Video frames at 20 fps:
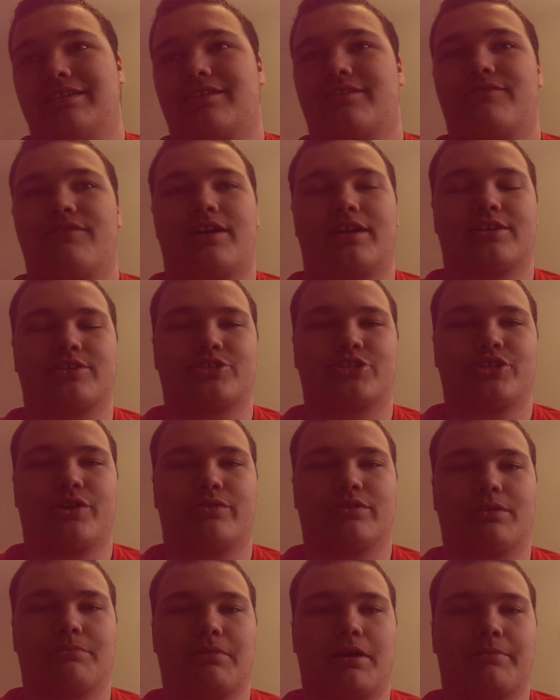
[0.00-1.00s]
just fucking
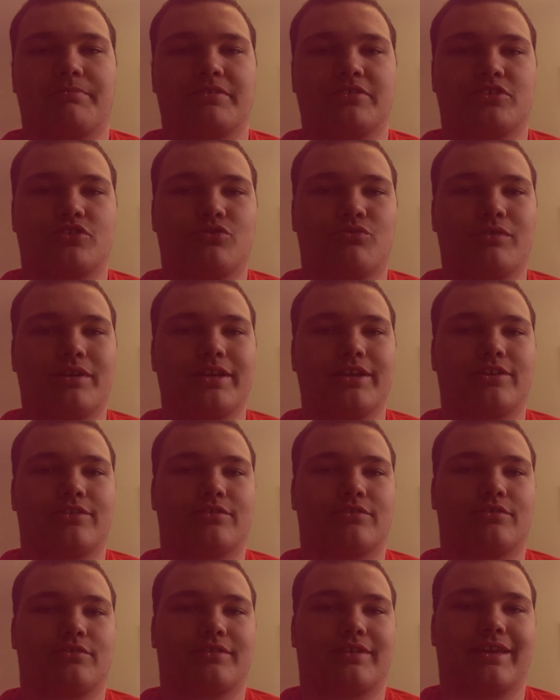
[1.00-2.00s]
showed them up. This
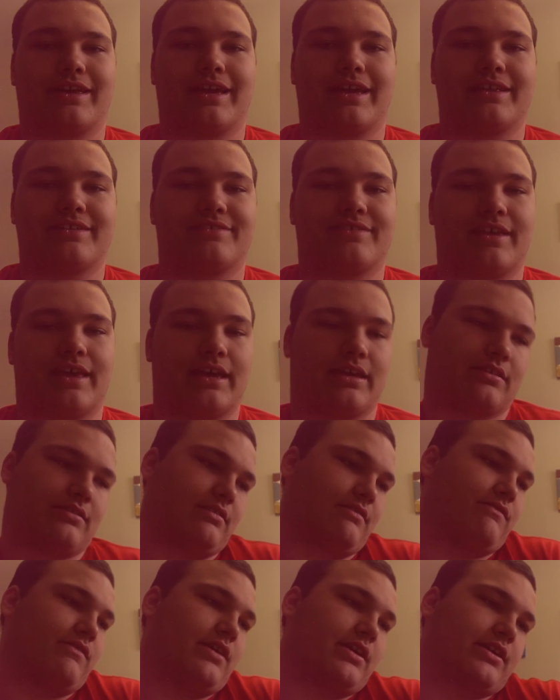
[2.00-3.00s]
20-year-old kid's, like,
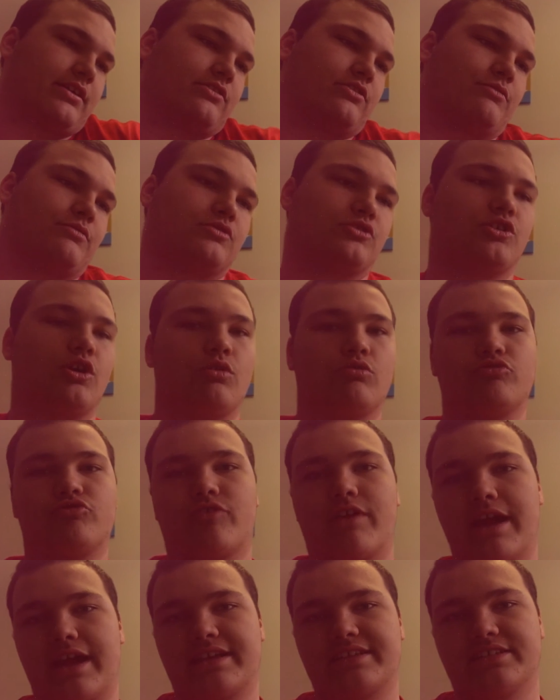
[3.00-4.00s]
fucking doing toe
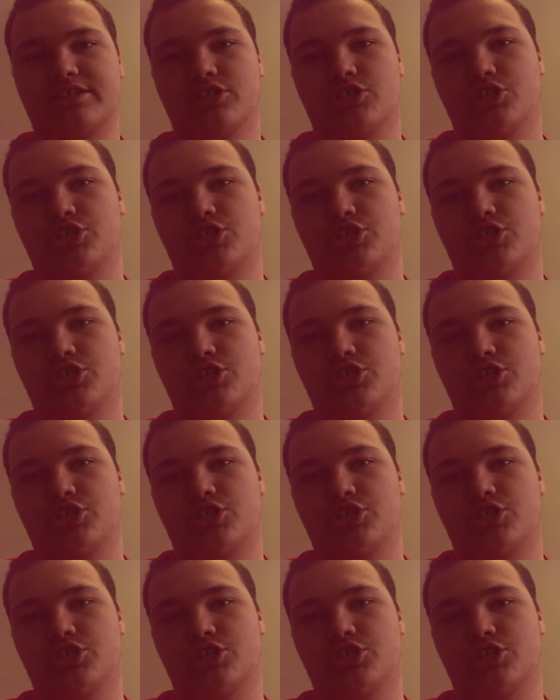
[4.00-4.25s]
drags and